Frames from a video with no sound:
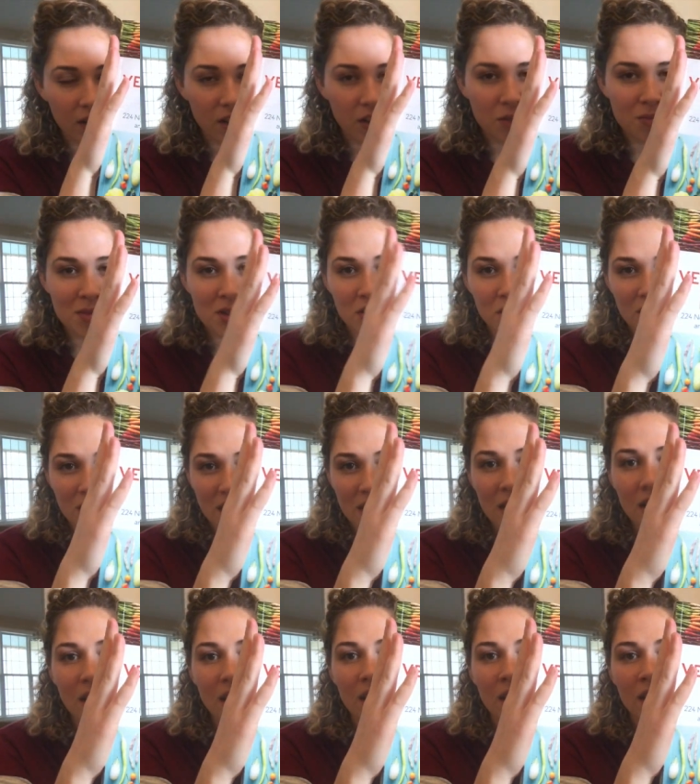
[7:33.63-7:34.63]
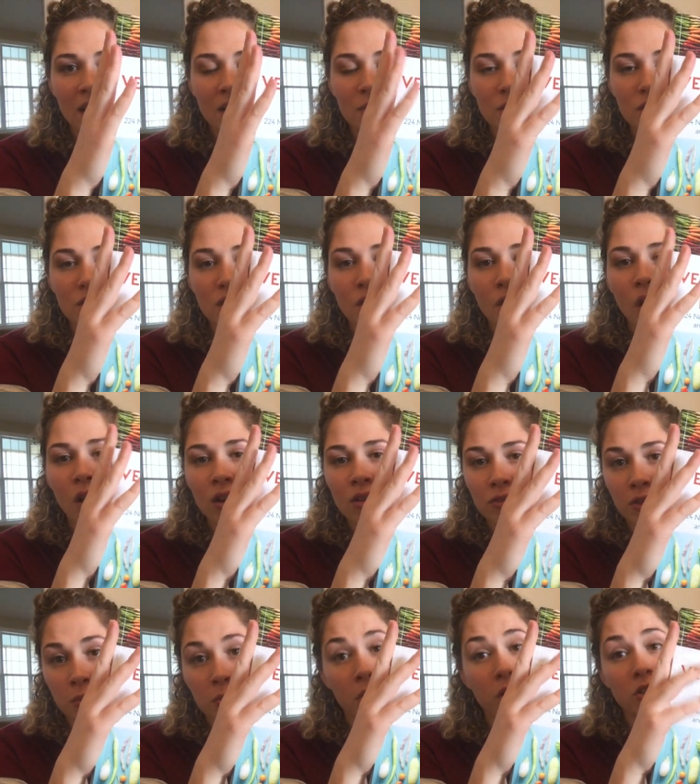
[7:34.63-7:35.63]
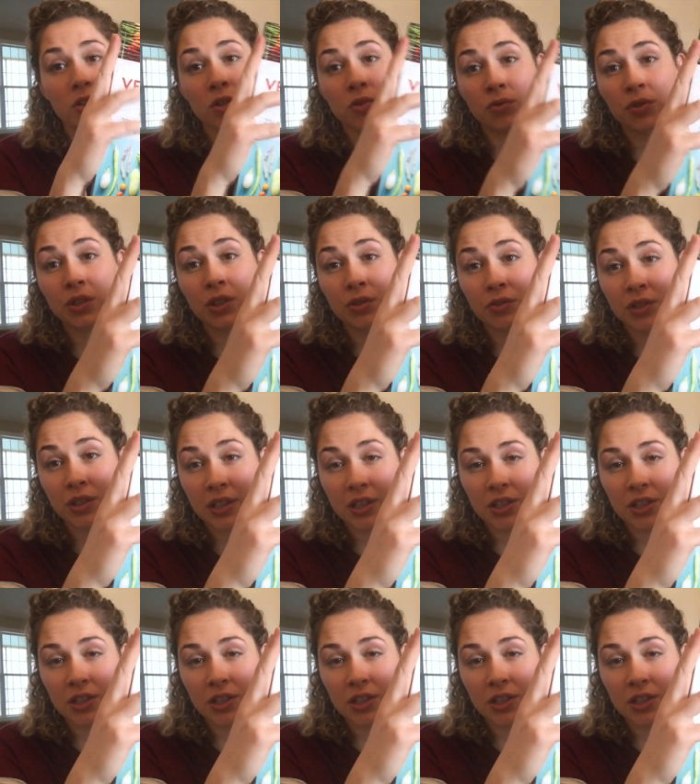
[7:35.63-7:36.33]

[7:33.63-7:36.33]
community, so all of her books are really, really